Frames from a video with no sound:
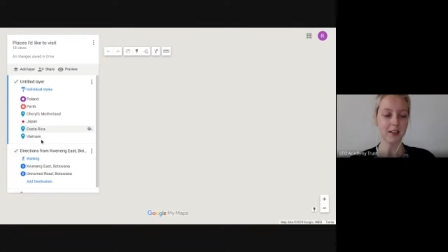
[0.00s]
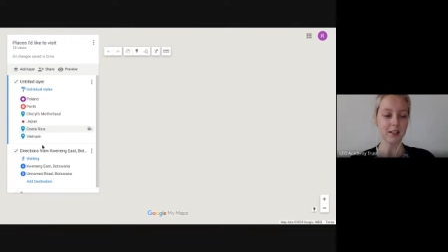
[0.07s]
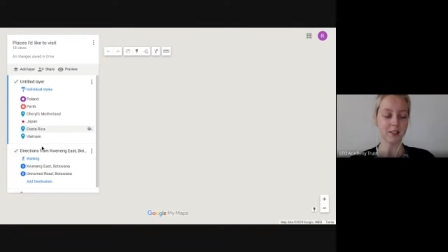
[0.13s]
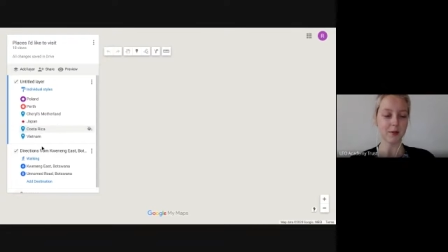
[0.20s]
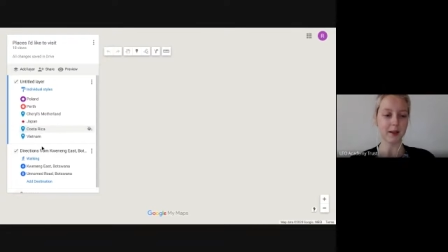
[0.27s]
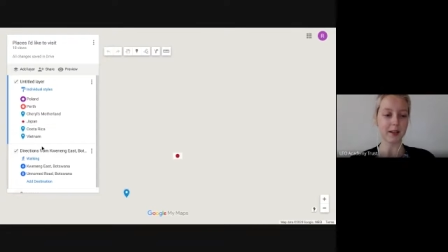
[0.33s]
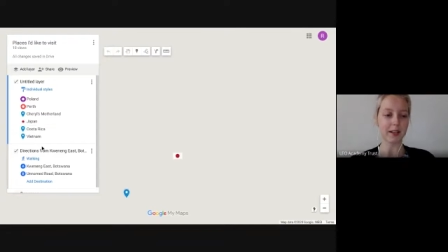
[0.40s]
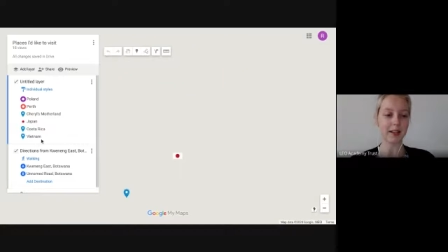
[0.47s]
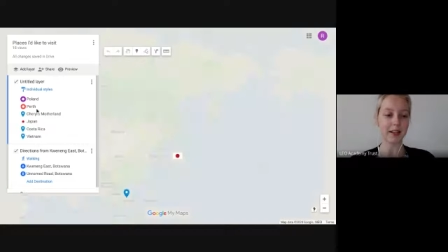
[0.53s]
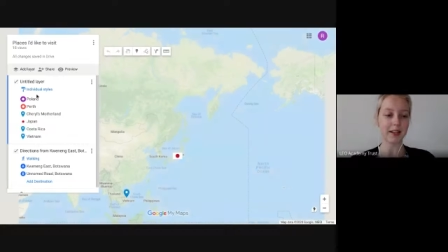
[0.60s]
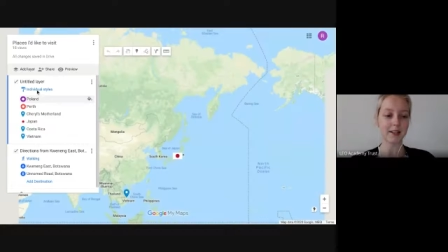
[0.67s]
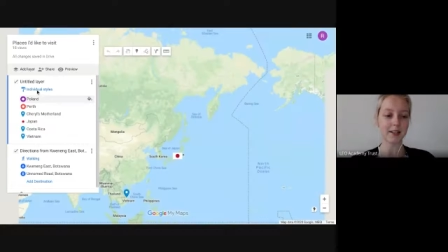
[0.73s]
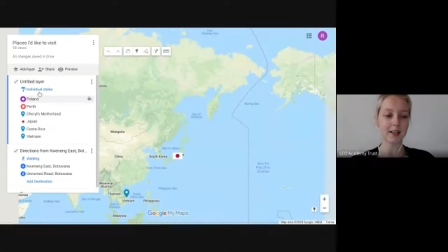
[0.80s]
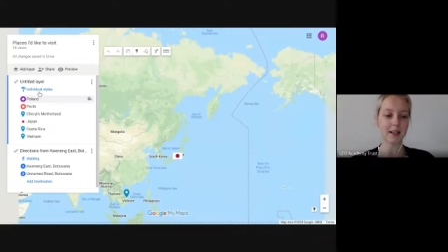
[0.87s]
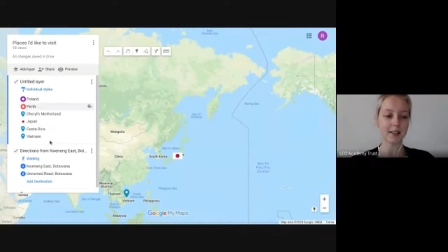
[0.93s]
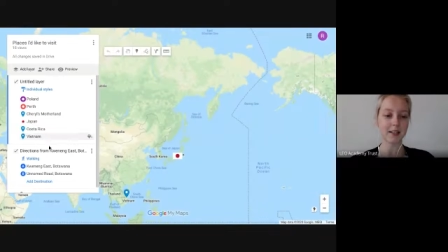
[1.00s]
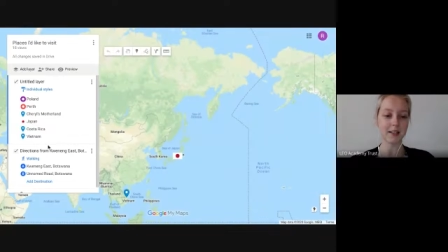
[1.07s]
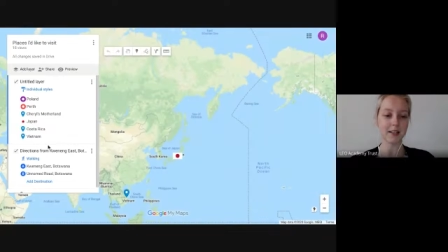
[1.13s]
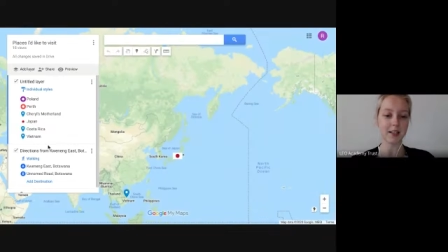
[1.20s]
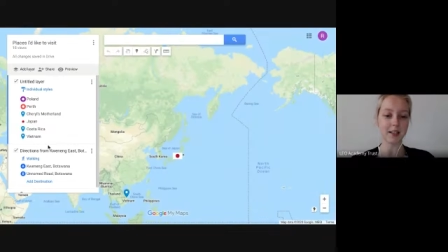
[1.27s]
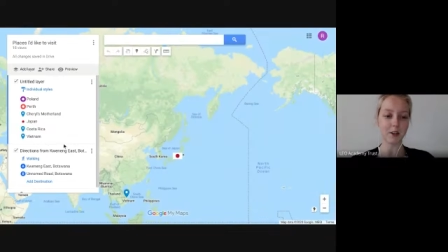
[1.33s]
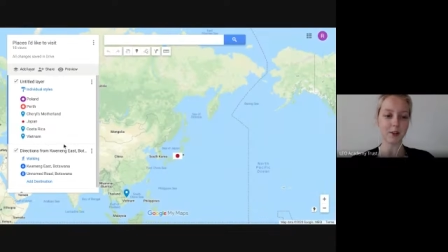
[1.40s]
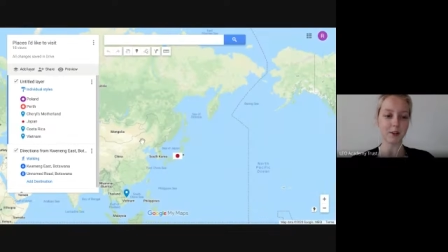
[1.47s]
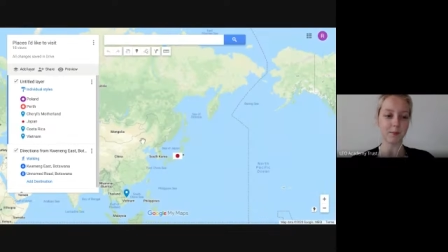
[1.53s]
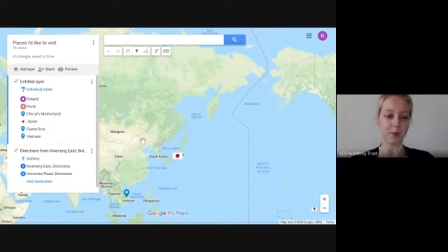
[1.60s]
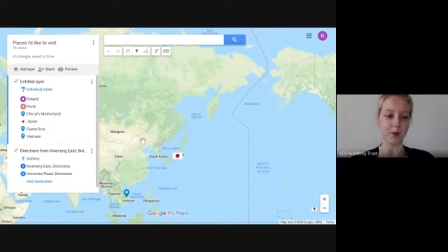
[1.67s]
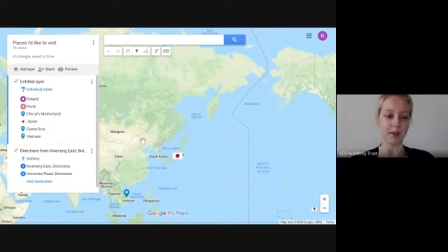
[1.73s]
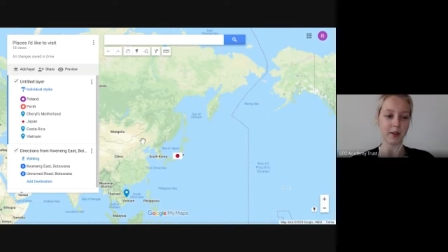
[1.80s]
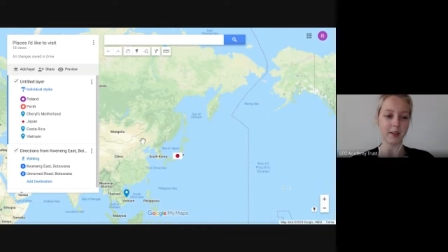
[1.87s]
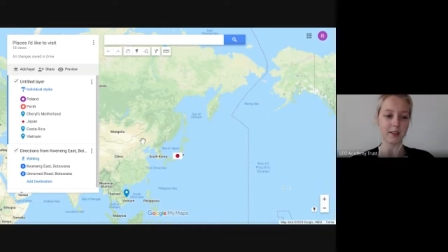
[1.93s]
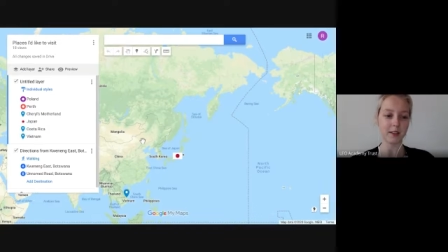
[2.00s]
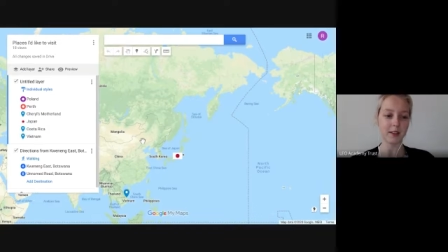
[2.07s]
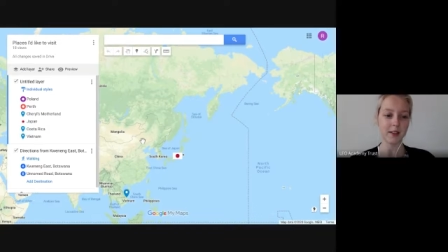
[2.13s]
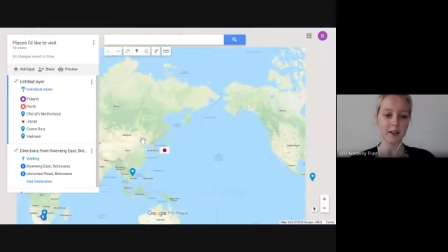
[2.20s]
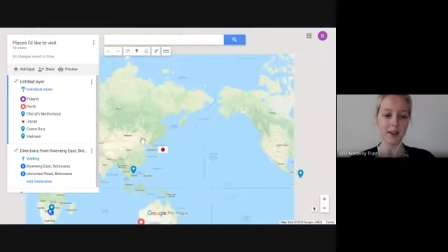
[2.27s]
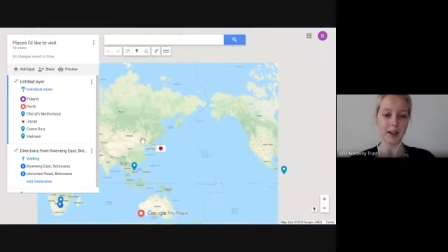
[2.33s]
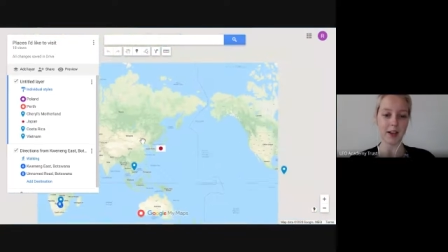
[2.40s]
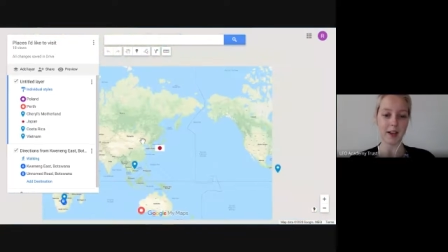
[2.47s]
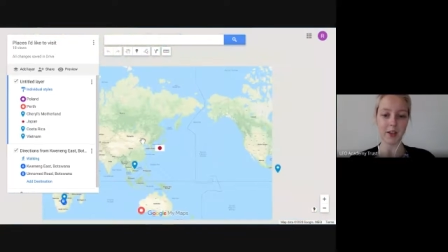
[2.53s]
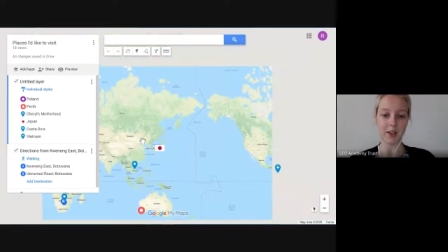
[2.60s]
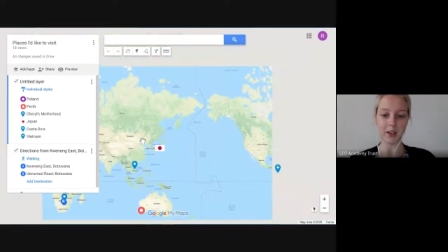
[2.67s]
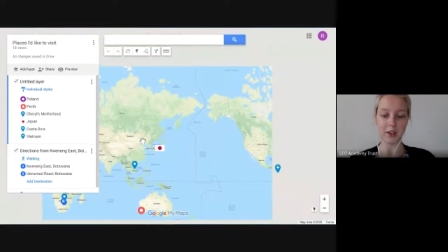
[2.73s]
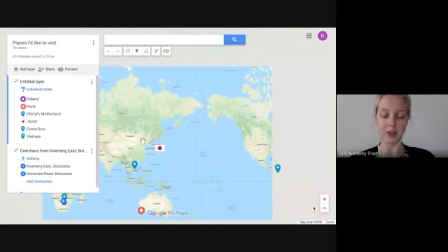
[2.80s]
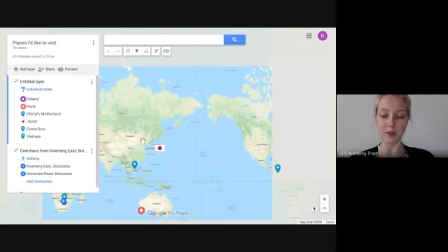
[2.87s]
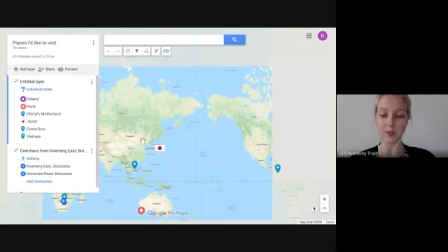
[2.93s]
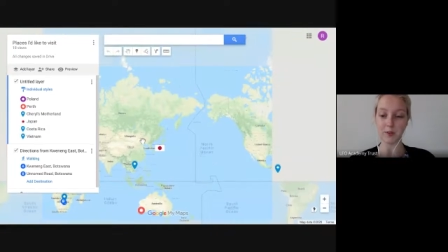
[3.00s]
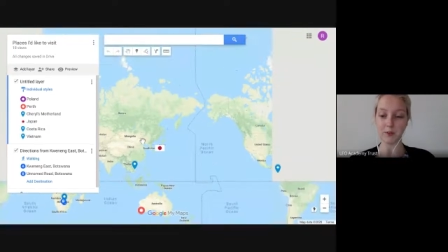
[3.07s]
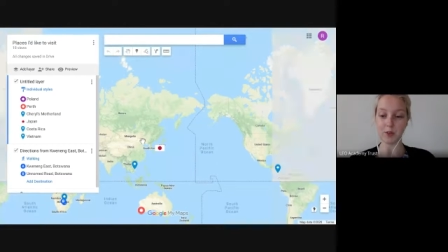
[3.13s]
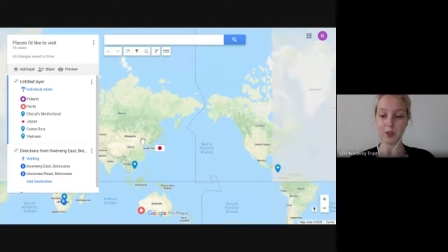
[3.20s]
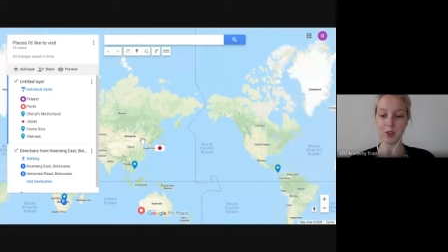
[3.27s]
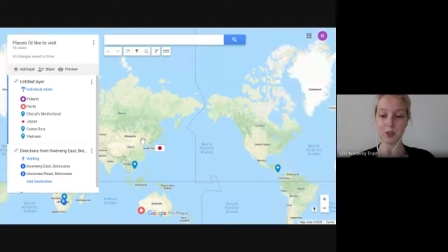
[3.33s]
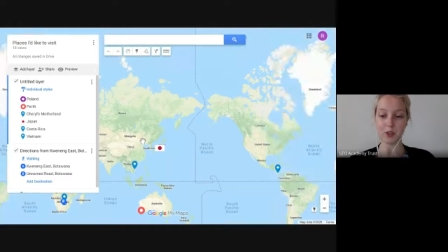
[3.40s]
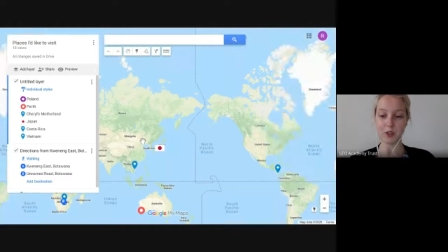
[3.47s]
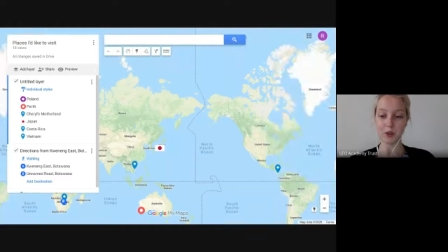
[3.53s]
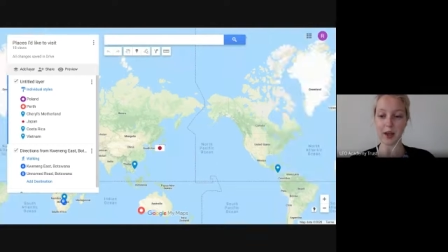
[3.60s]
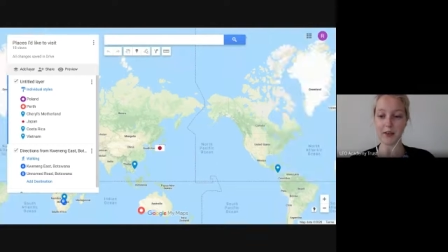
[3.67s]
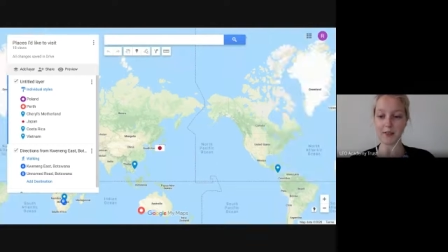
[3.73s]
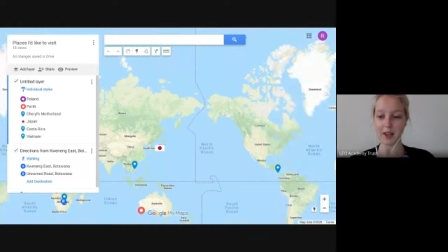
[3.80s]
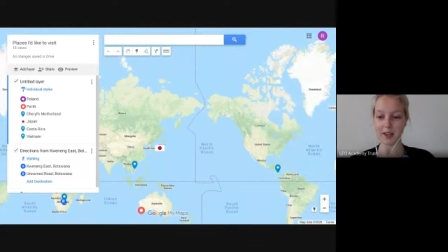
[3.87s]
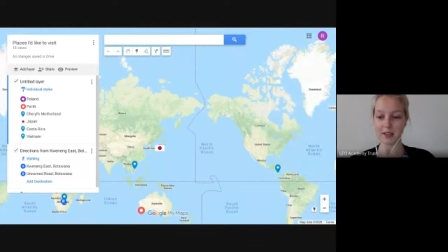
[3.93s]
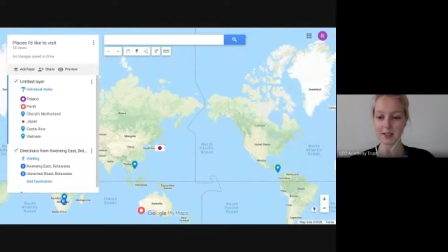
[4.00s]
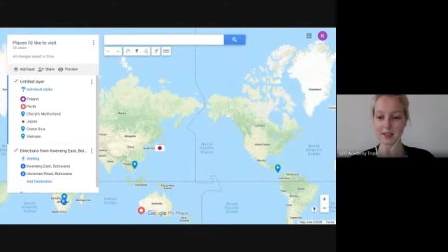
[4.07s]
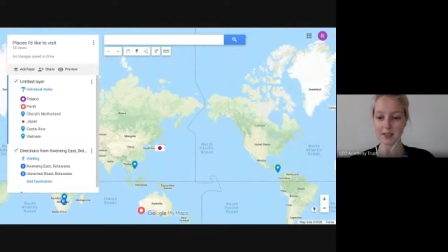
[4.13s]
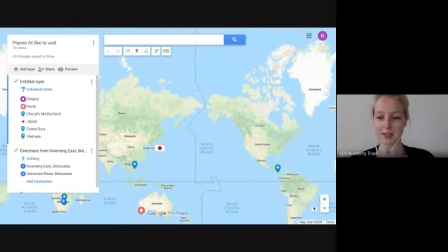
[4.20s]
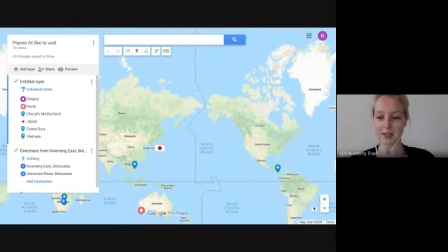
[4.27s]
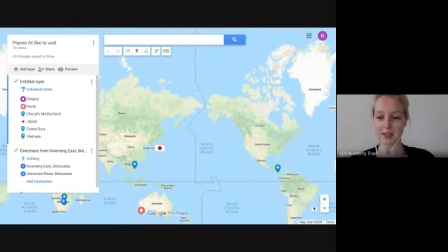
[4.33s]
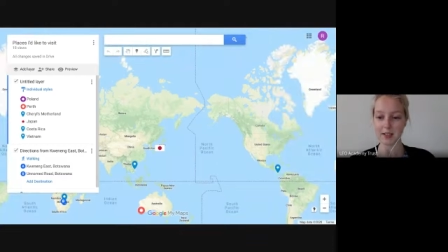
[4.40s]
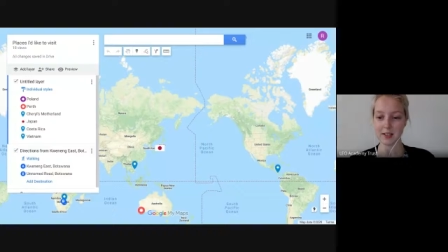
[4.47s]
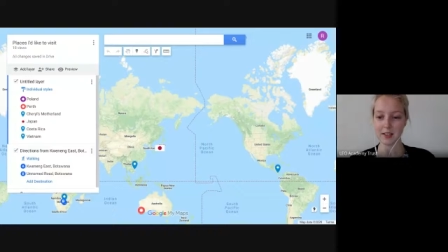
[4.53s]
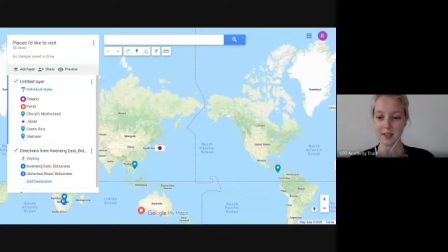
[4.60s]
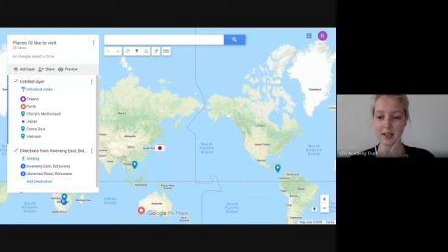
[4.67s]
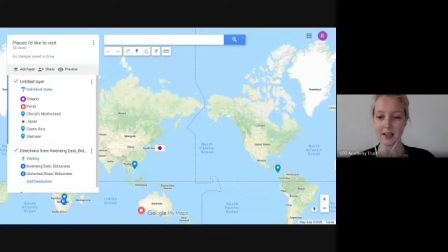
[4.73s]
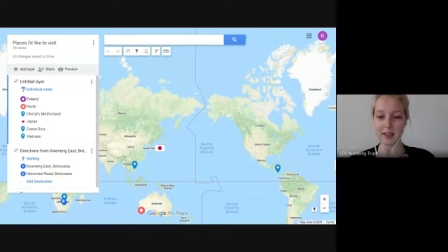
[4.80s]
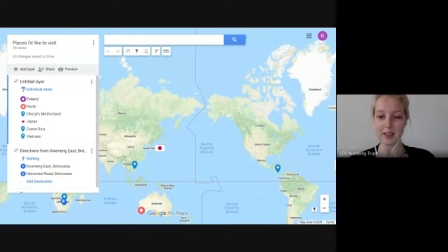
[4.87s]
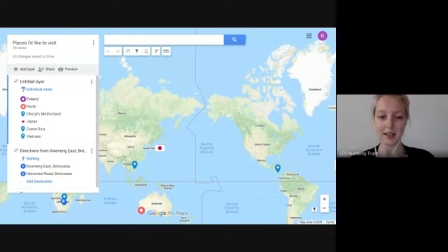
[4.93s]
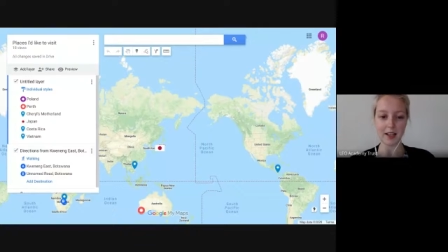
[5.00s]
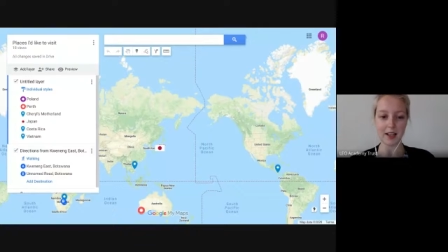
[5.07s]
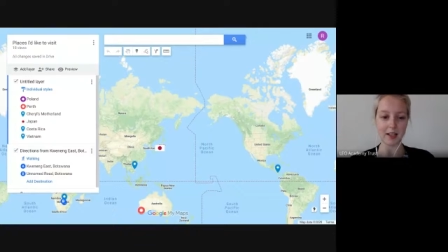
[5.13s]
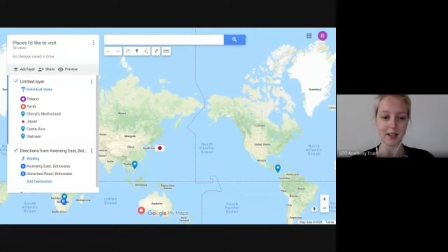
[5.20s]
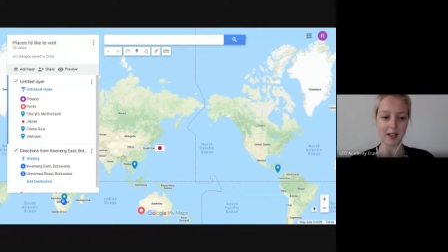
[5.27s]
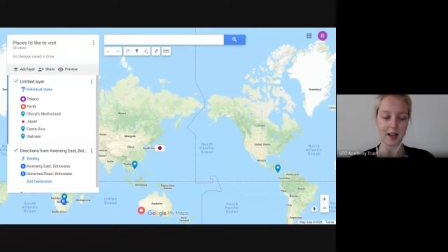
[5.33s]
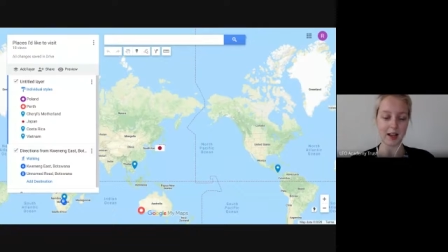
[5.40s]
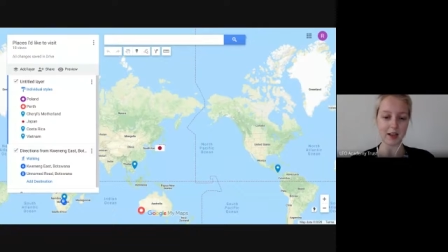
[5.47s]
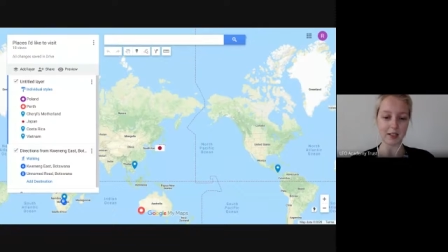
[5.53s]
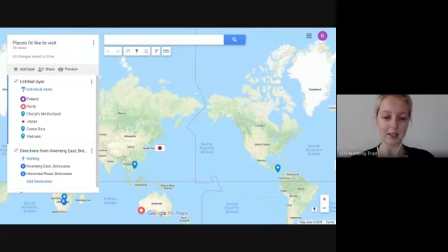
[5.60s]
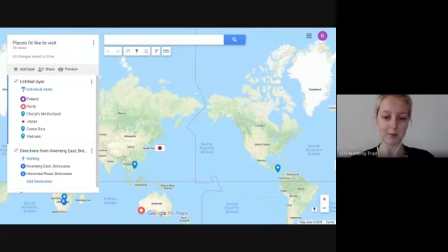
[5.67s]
So I can now start to see those points uh, that those of you that do have access in there uh,